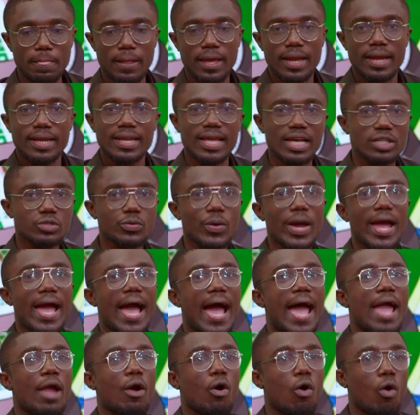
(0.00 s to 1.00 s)
that's why
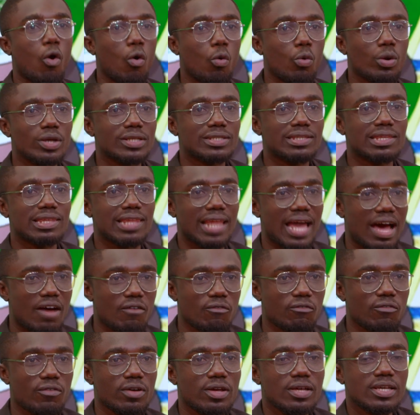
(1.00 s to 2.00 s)
I always
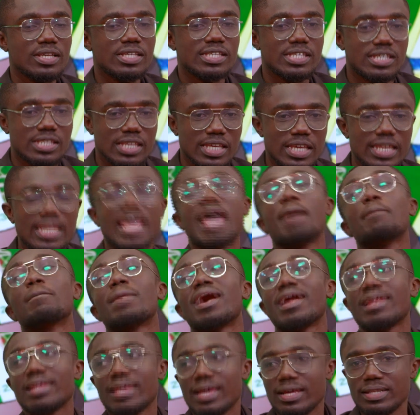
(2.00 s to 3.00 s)
love seeing a
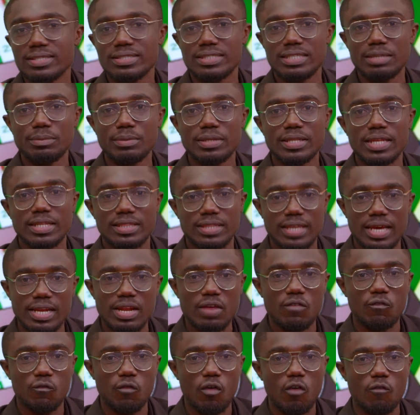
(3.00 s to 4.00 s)
Malian team in the third
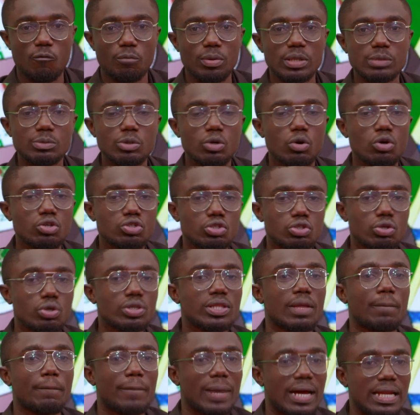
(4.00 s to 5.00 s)
and fourth place because you know
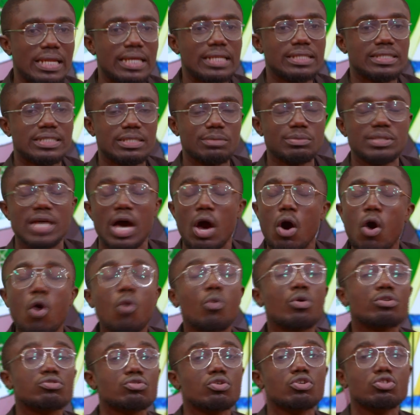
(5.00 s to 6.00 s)
the Malian teams are
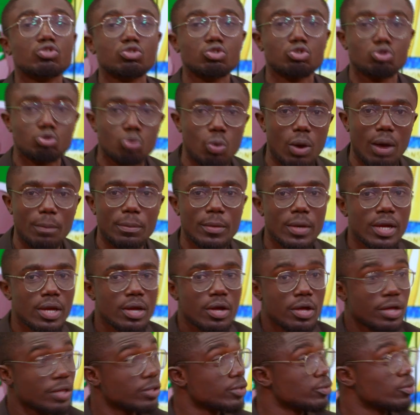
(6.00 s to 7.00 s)
always going to show up.
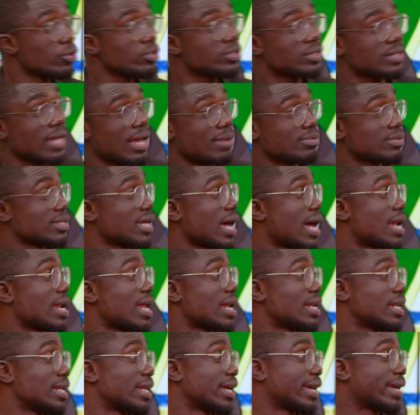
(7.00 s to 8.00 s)
Those times Ghana
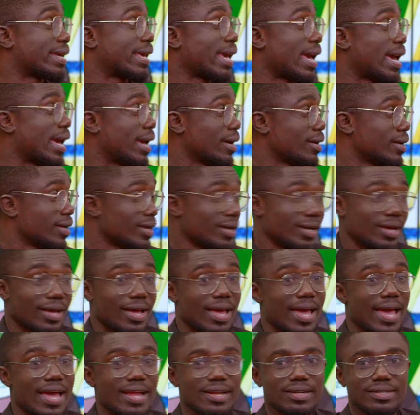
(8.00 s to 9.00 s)
didn't care.
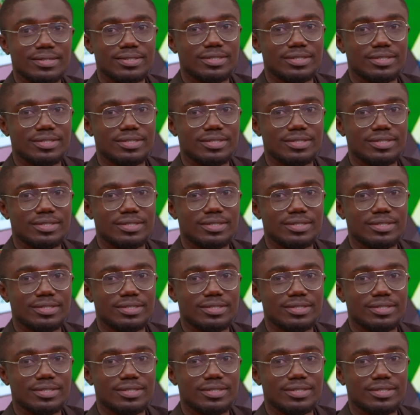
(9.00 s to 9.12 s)
And